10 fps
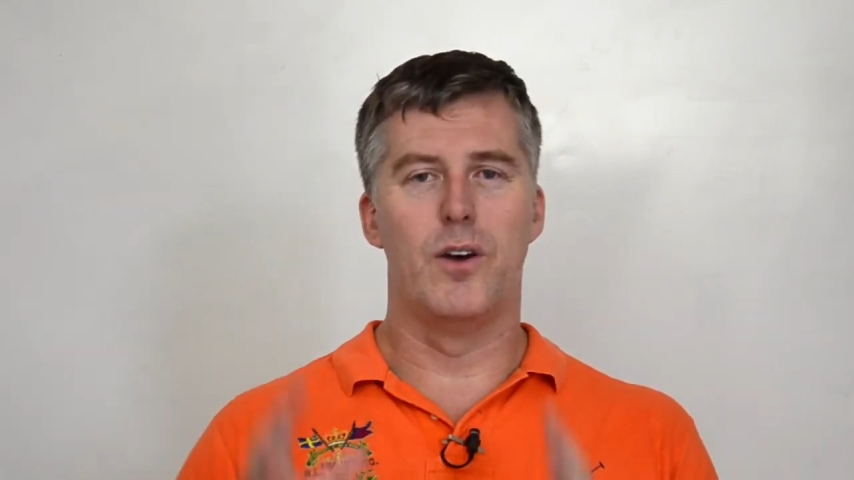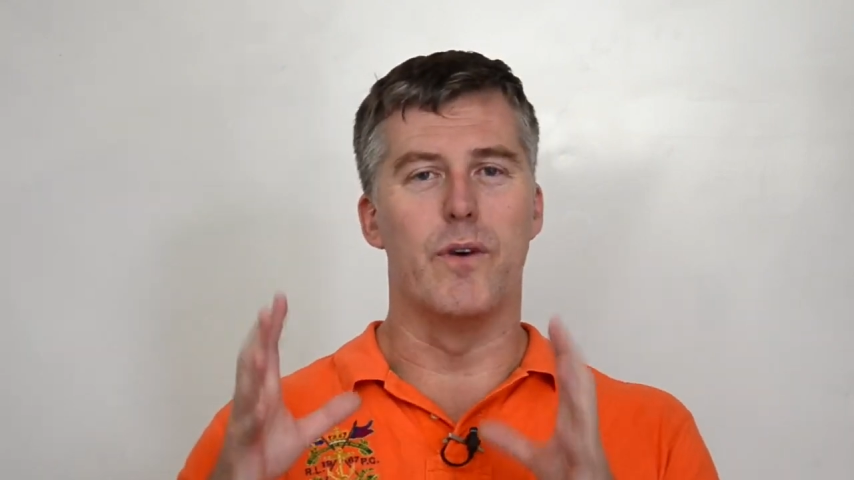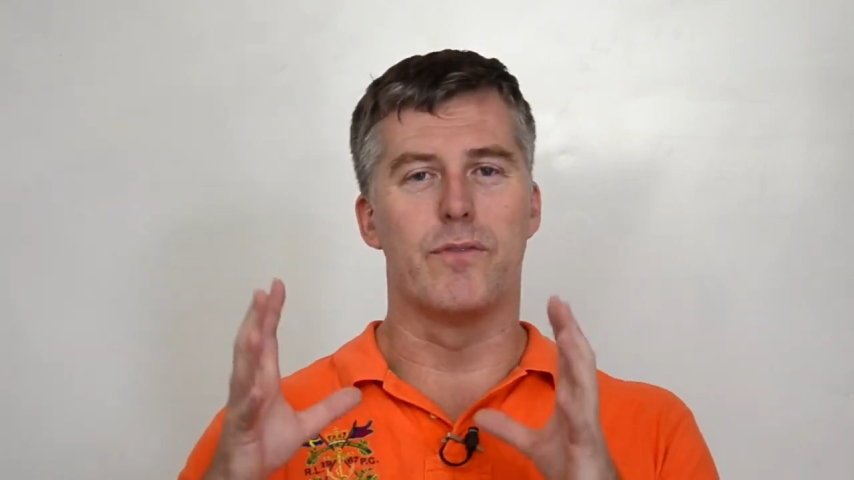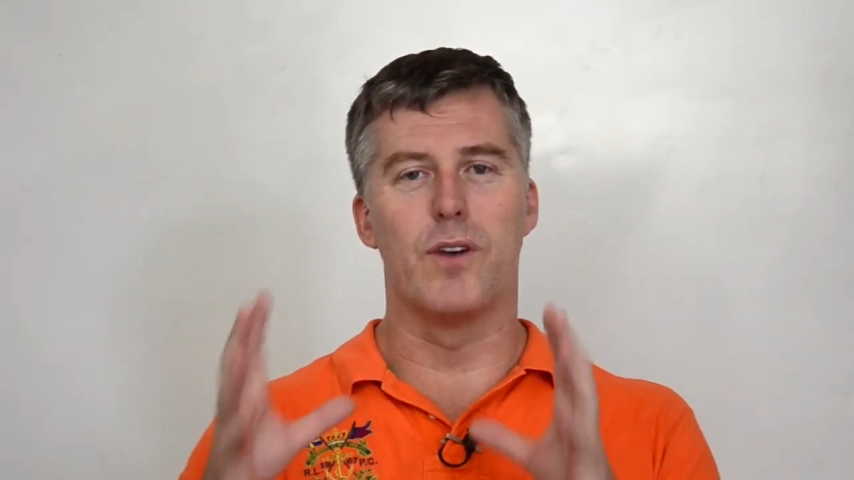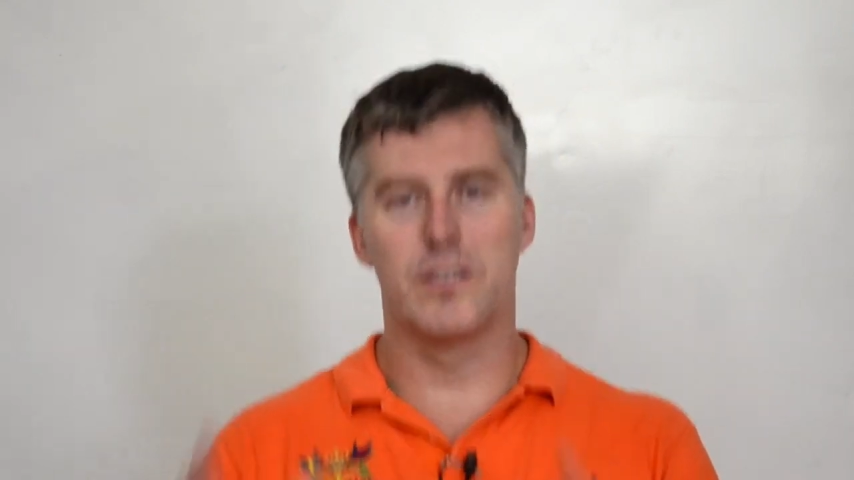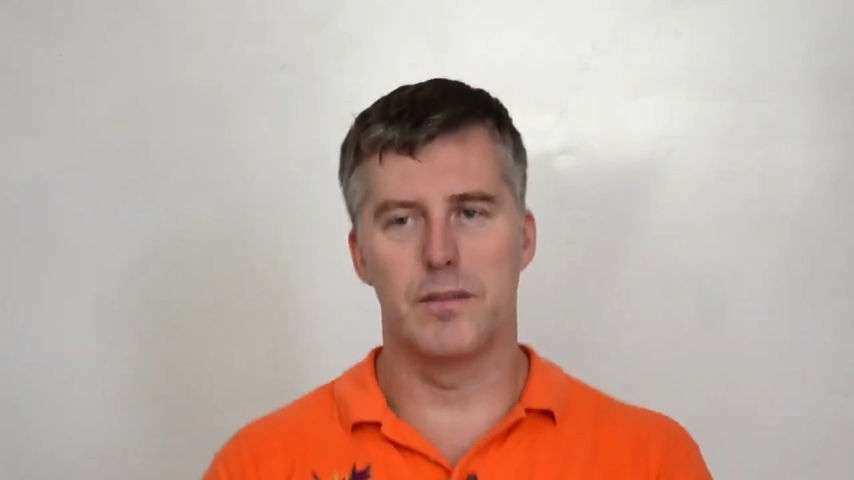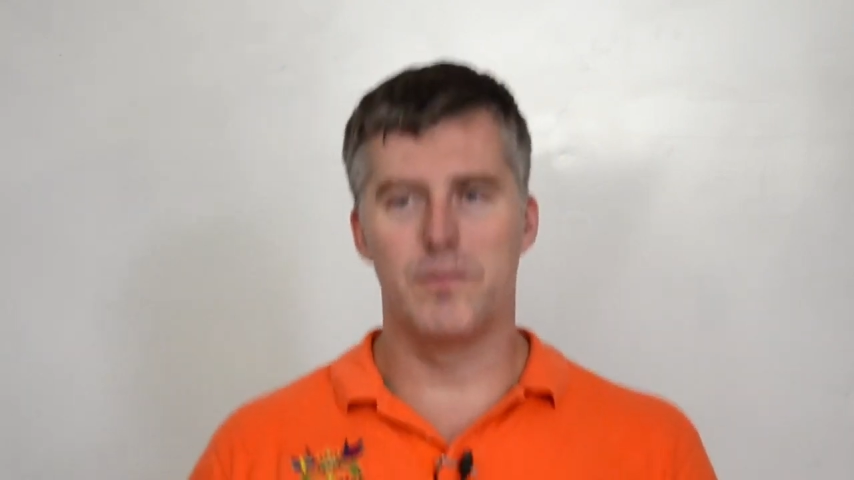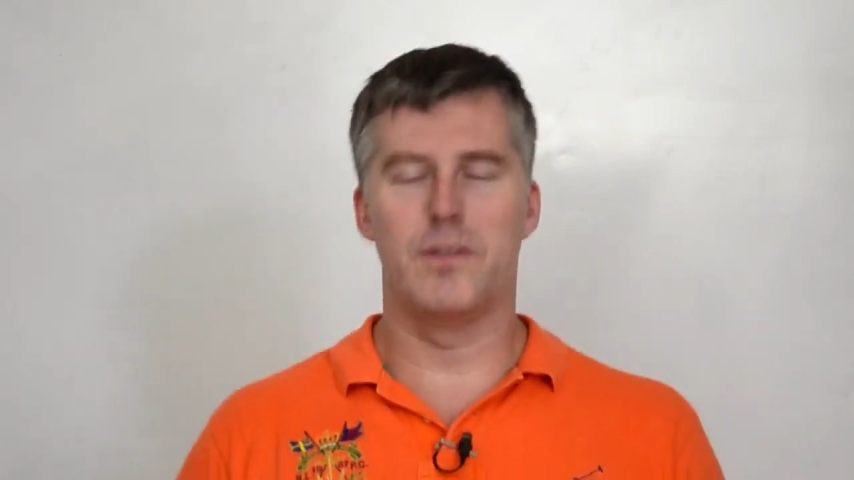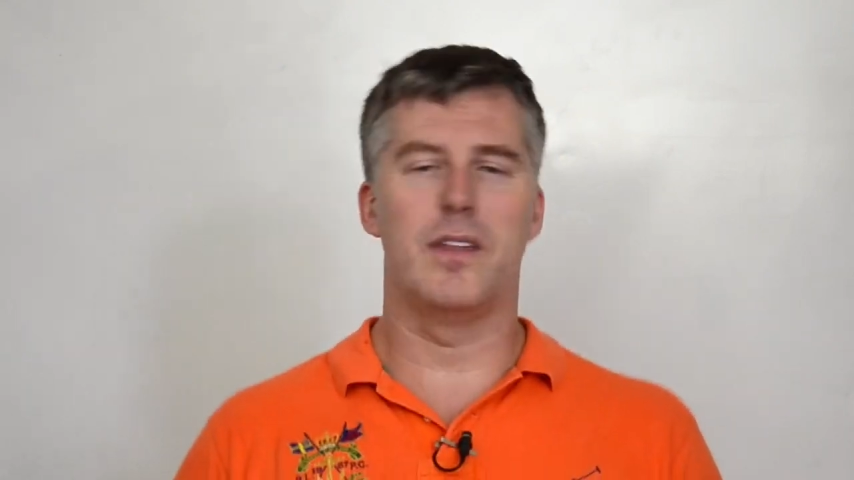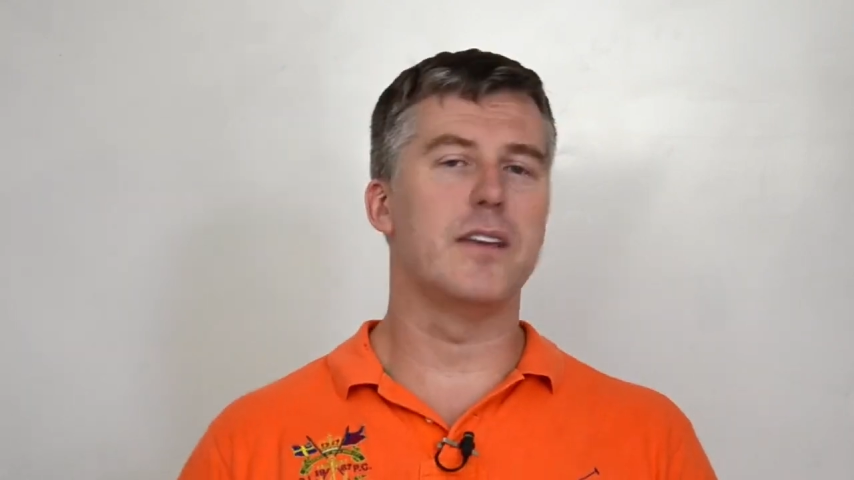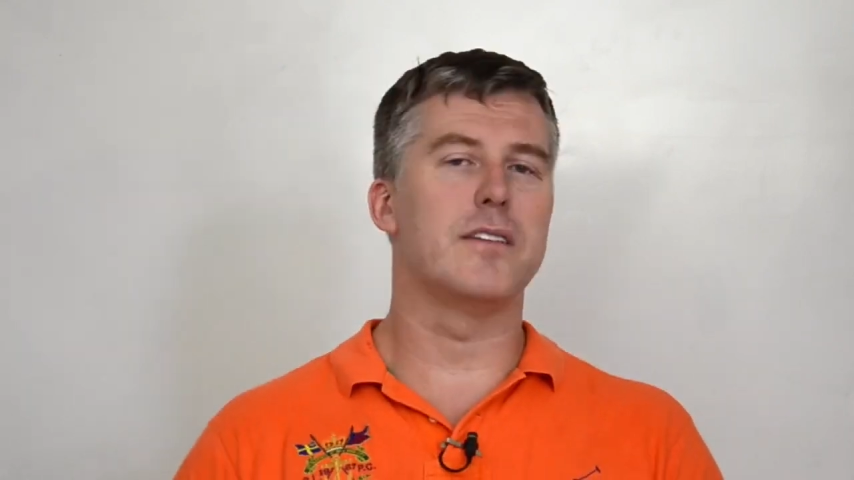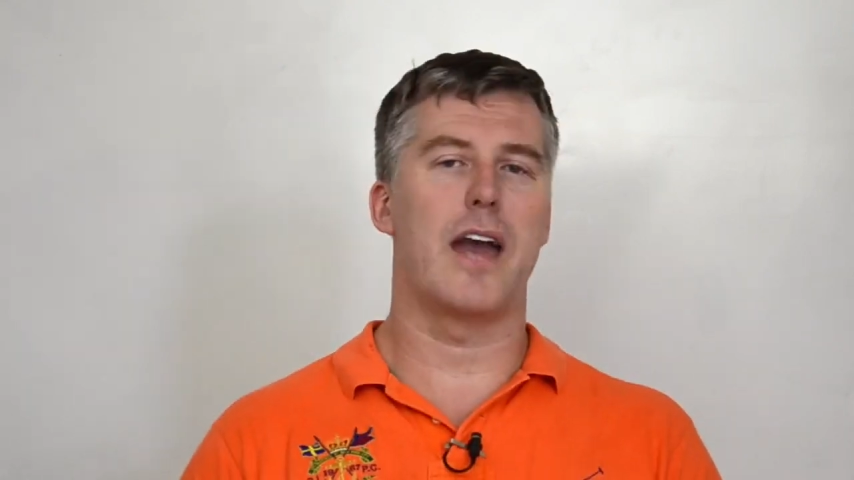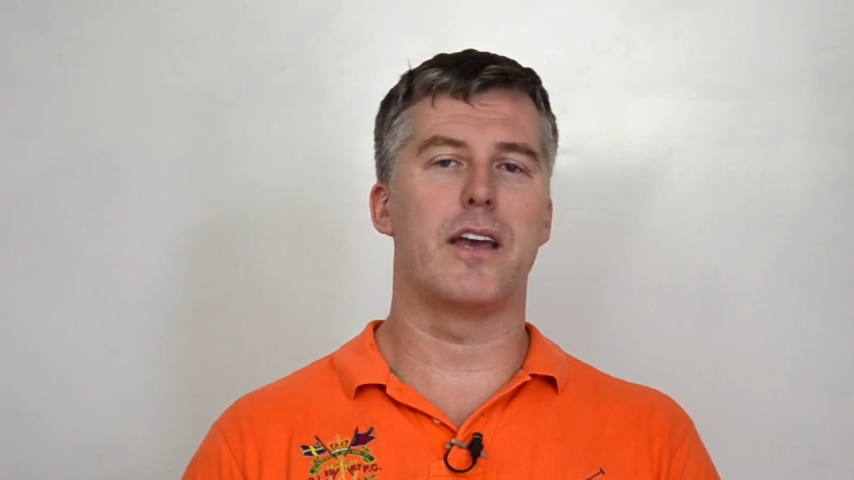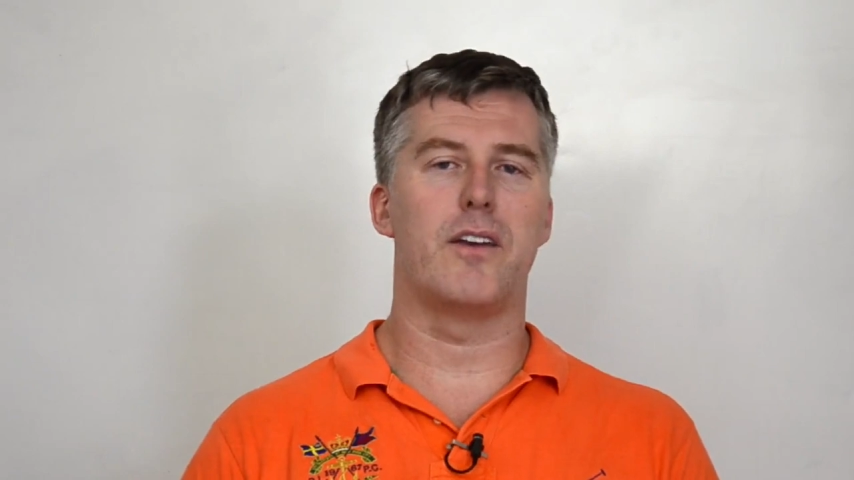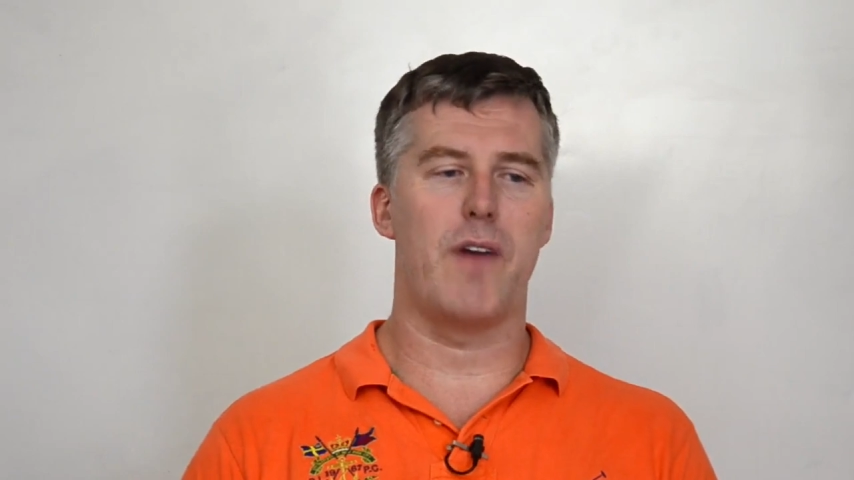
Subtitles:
we've got some of these hanging